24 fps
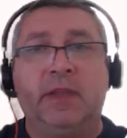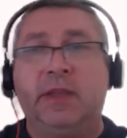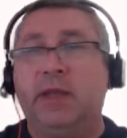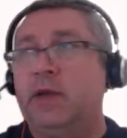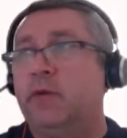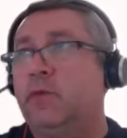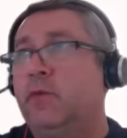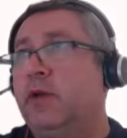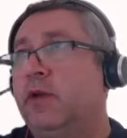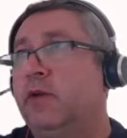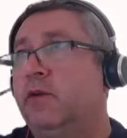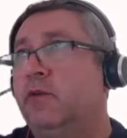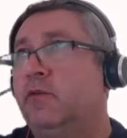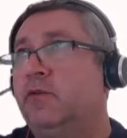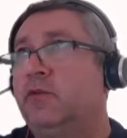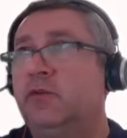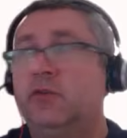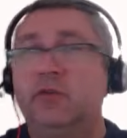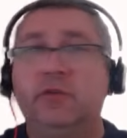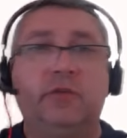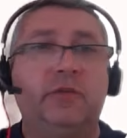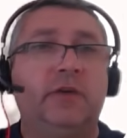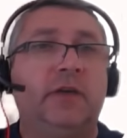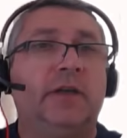and we're going
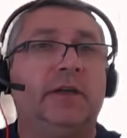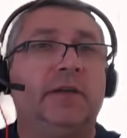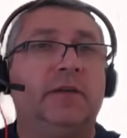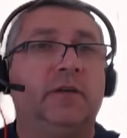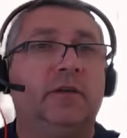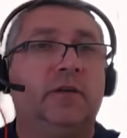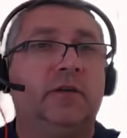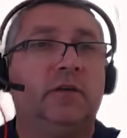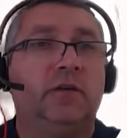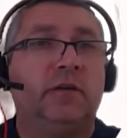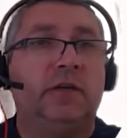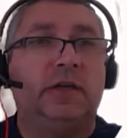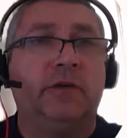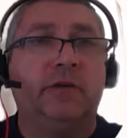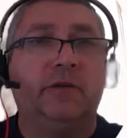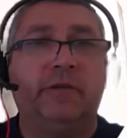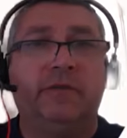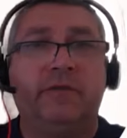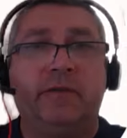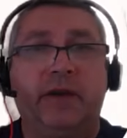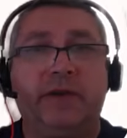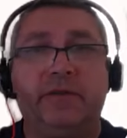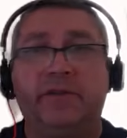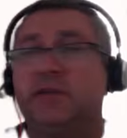to run all our
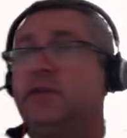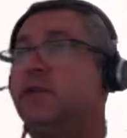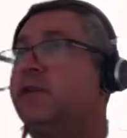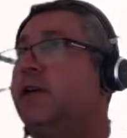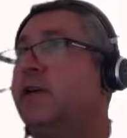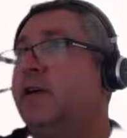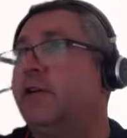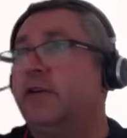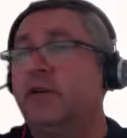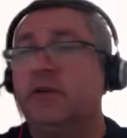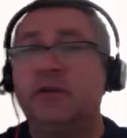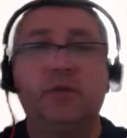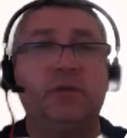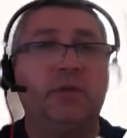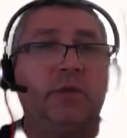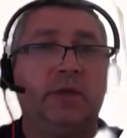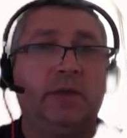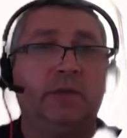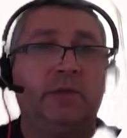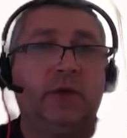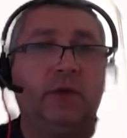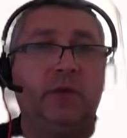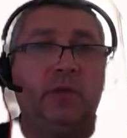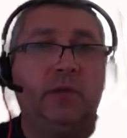5 scenarios
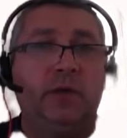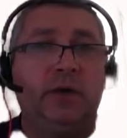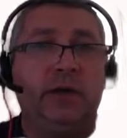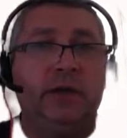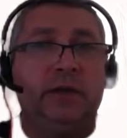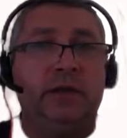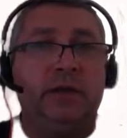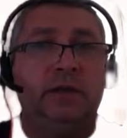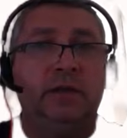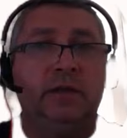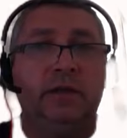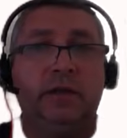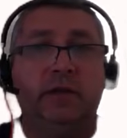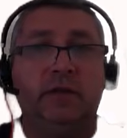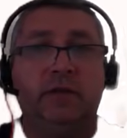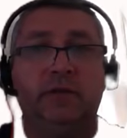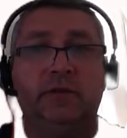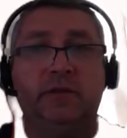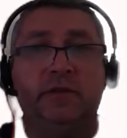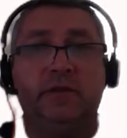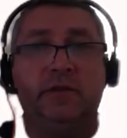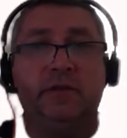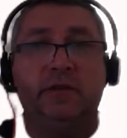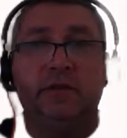one by one in
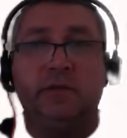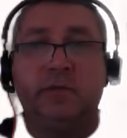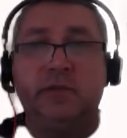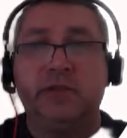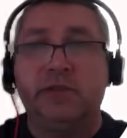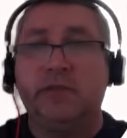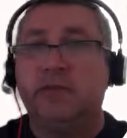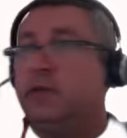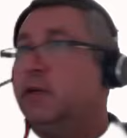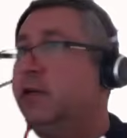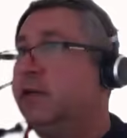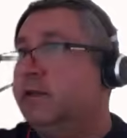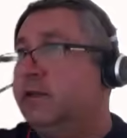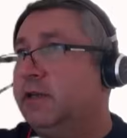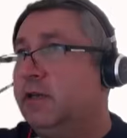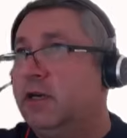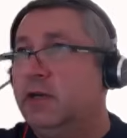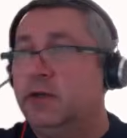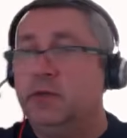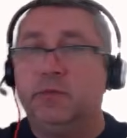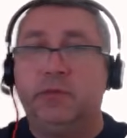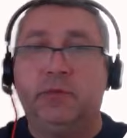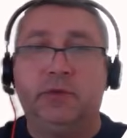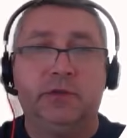order to demonstrate the
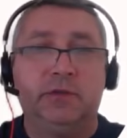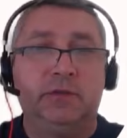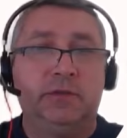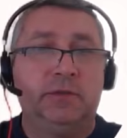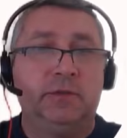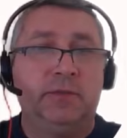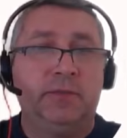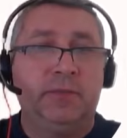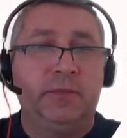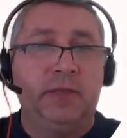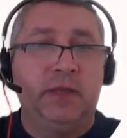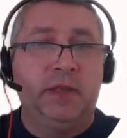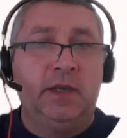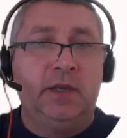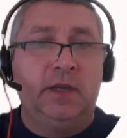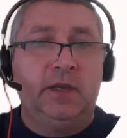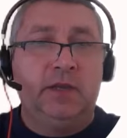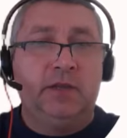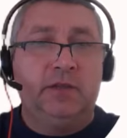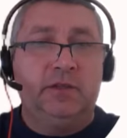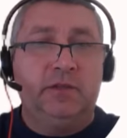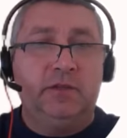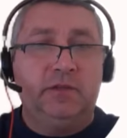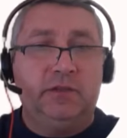outputs.
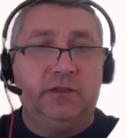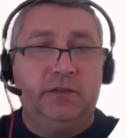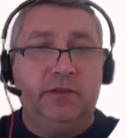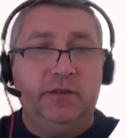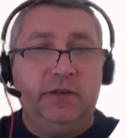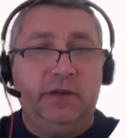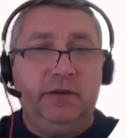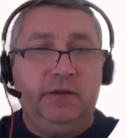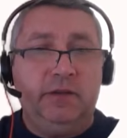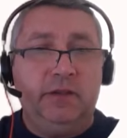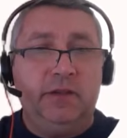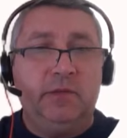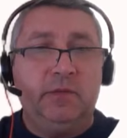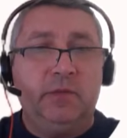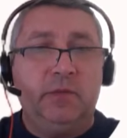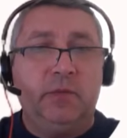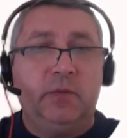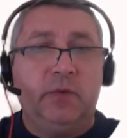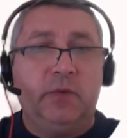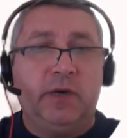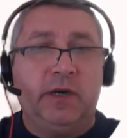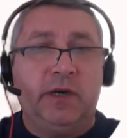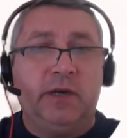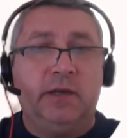So scenario number
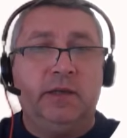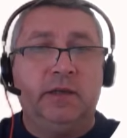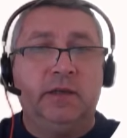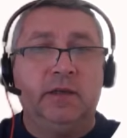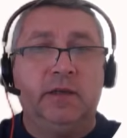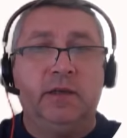1